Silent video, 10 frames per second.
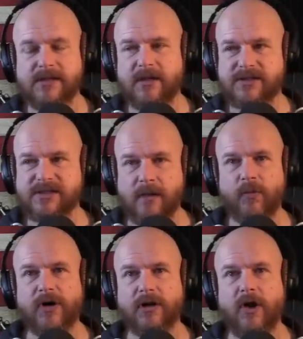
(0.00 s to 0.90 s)

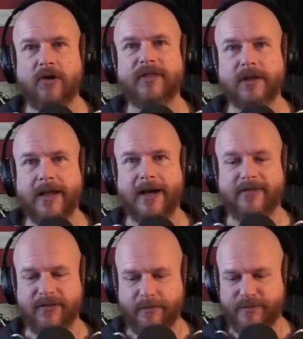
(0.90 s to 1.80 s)
somewhere along the
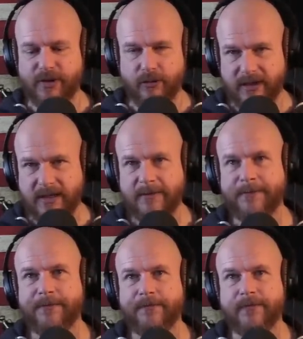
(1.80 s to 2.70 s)
line, the beauty,
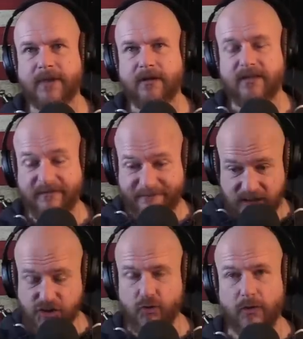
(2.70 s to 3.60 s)
the
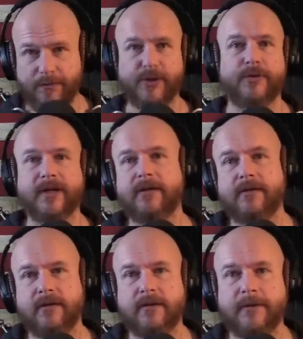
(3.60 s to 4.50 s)
visual beauty
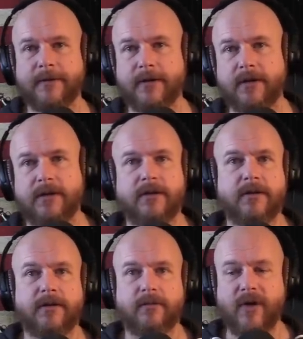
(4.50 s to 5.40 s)

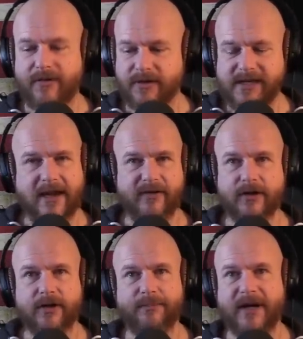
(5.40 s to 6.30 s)
whether it's having a
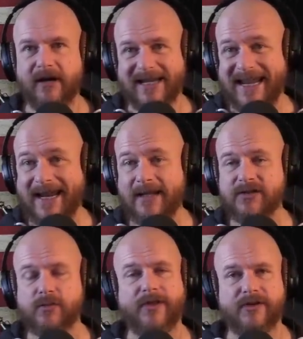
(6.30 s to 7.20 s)
good pair of
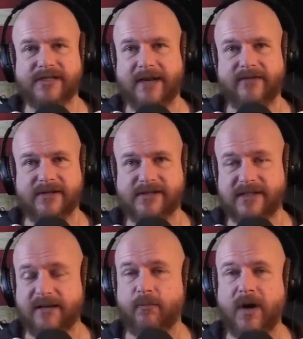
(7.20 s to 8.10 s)
cans, whether it's having a
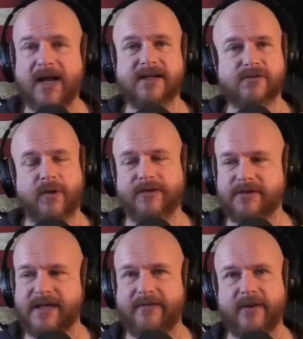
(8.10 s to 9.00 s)
slim waist, whether
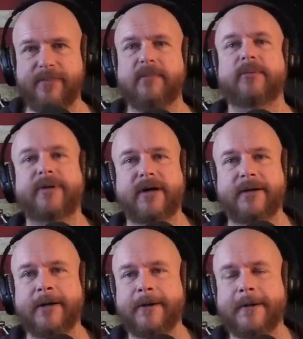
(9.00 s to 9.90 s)
it's having a bubble
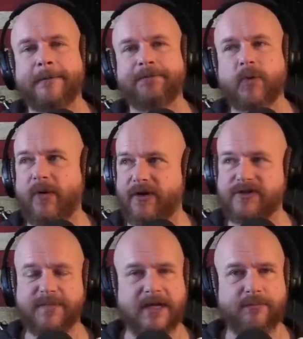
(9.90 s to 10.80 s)
butt, whether
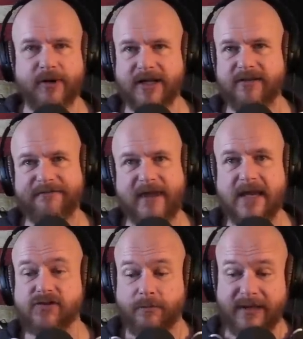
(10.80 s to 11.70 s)
it's being pretty in the
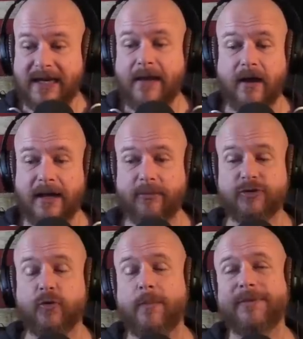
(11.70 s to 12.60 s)
face or being able
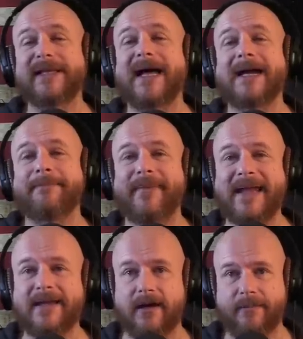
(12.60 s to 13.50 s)
to apply
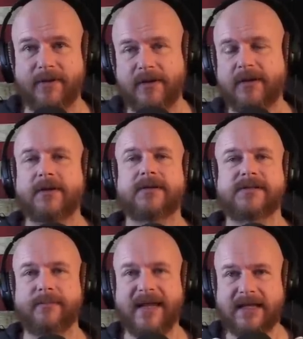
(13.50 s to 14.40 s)
makeup
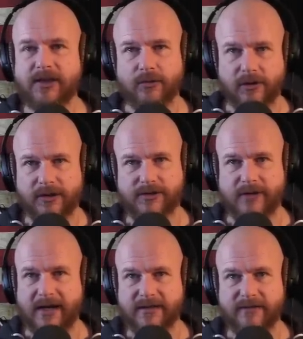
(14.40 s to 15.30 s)
to make you look
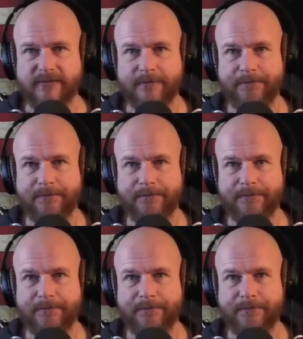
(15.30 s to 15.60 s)
attractive.